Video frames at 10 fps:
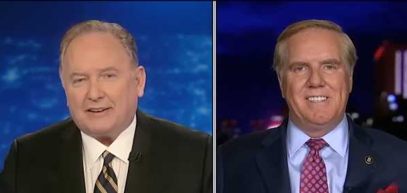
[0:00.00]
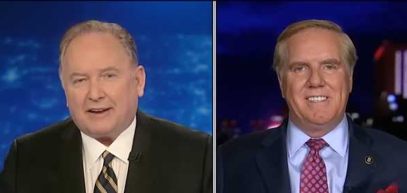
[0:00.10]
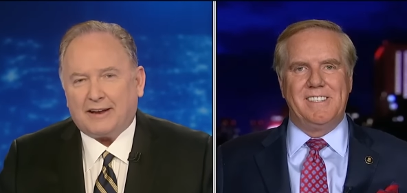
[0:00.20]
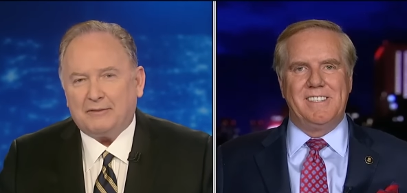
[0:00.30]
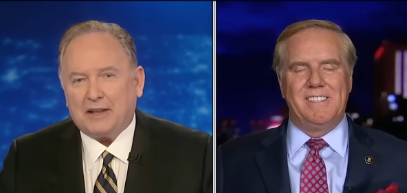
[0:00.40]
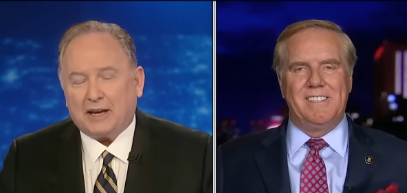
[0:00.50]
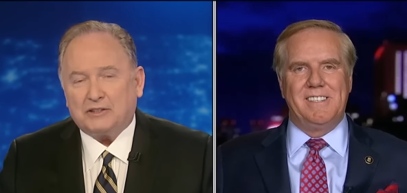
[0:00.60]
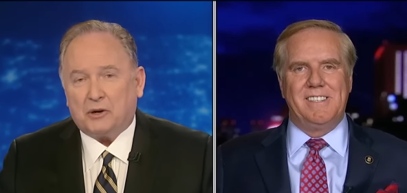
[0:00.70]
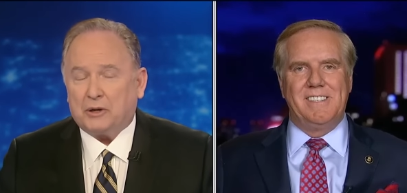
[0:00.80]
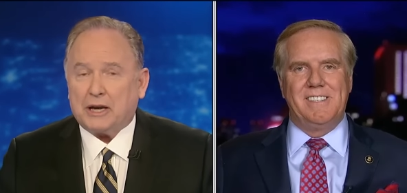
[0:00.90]
Speaker 1: uh, Ninth
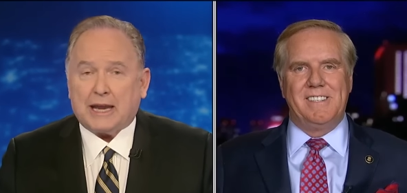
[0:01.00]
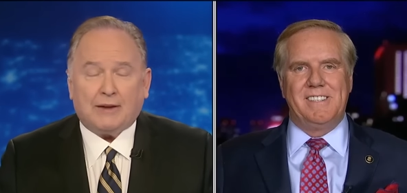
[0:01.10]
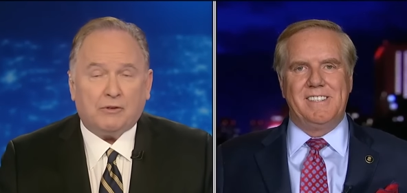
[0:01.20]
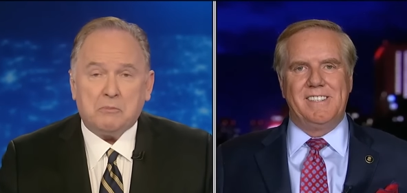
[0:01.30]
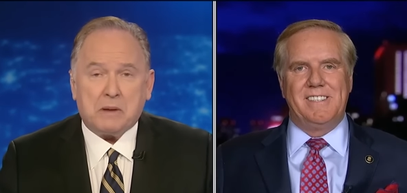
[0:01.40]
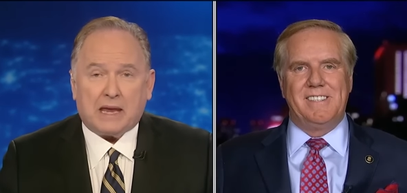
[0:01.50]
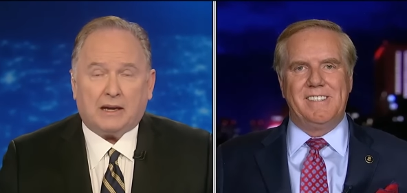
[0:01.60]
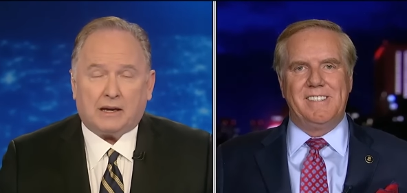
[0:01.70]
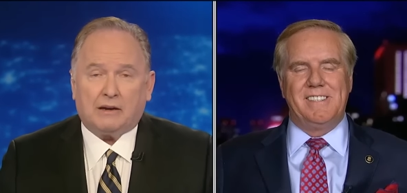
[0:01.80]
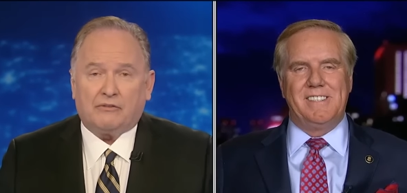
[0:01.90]
Circuit even being
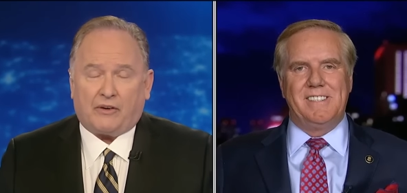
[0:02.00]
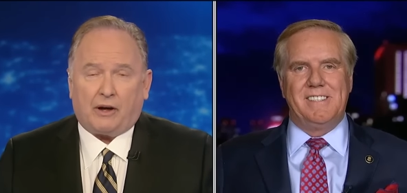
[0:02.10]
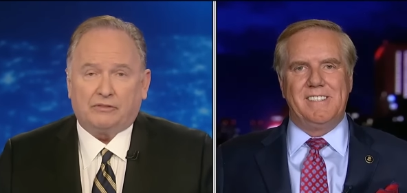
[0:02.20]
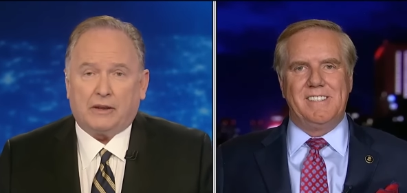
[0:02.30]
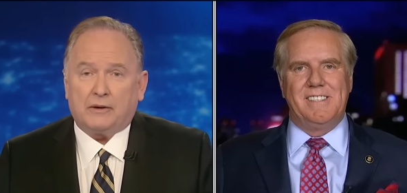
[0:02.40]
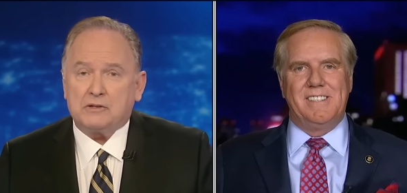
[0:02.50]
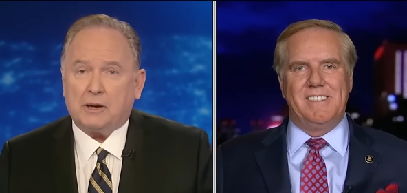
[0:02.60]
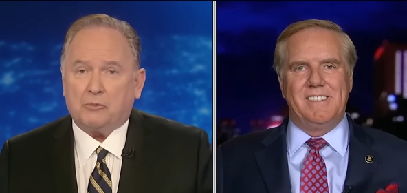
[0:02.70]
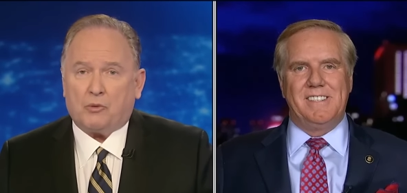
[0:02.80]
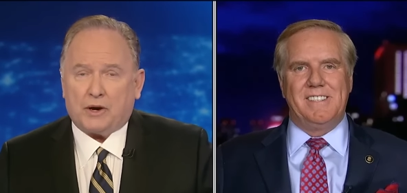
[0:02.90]
involved in? There's
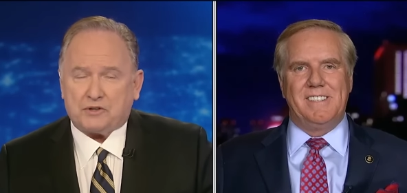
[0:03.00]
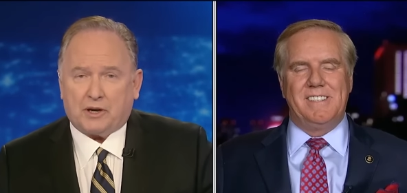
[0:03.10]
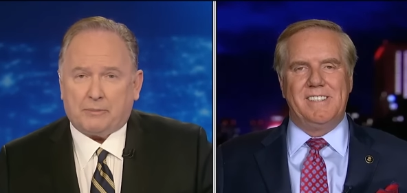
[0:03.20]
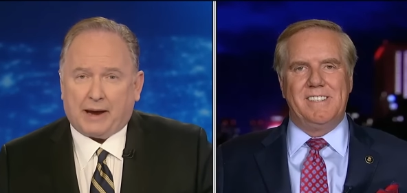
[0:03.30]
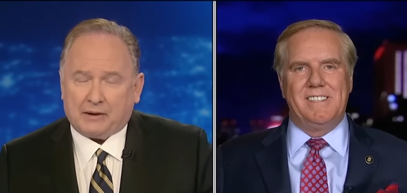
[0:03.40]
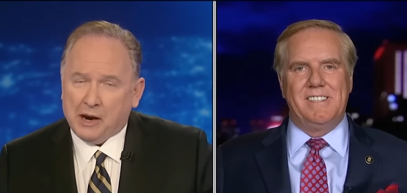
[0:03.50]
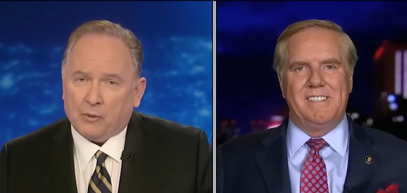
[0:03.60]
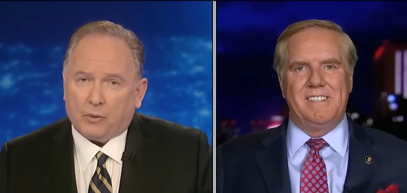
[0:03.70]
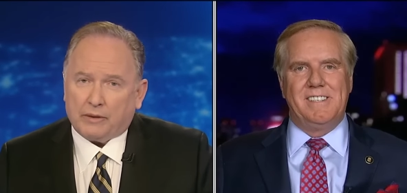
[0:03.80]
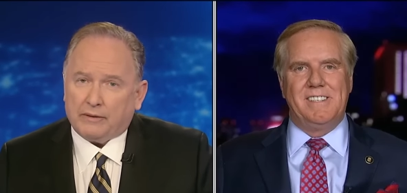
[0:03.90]
some question about
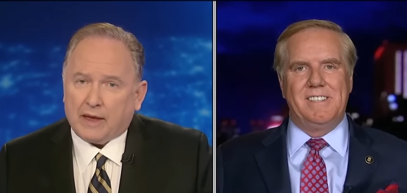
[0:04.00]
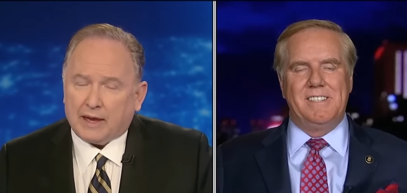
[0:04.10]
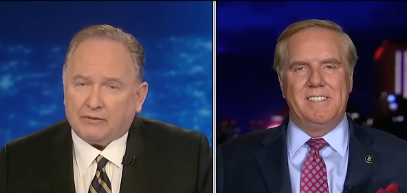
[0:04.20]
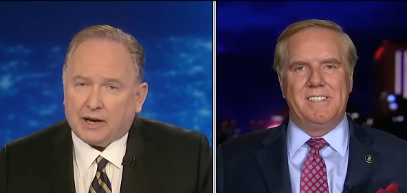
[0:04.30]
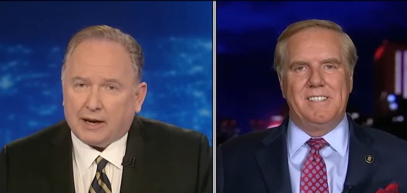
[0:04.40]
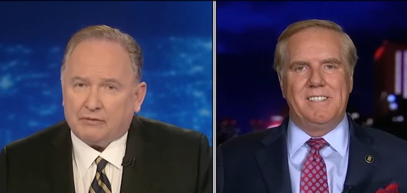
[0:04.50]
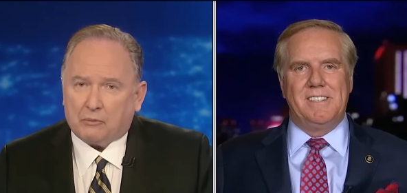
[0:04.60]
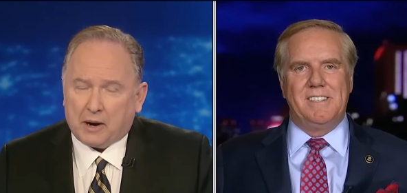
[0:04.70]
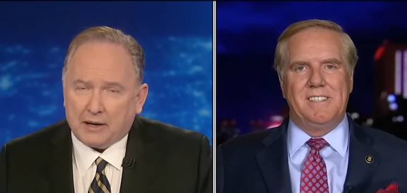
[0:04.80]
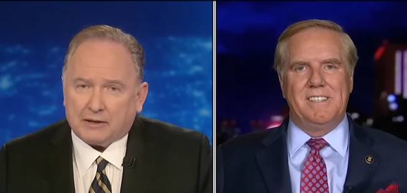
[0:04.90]
whether they even have the
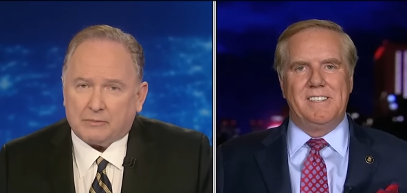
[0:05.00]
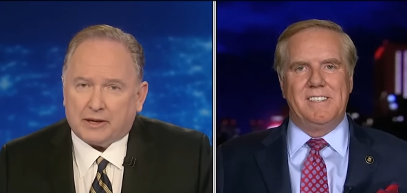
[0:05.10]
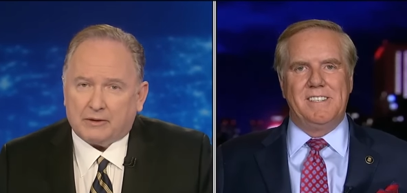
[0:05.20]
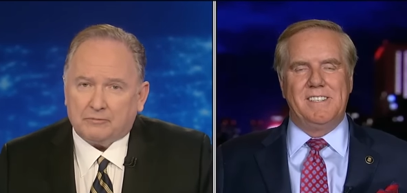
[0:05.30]
right to be.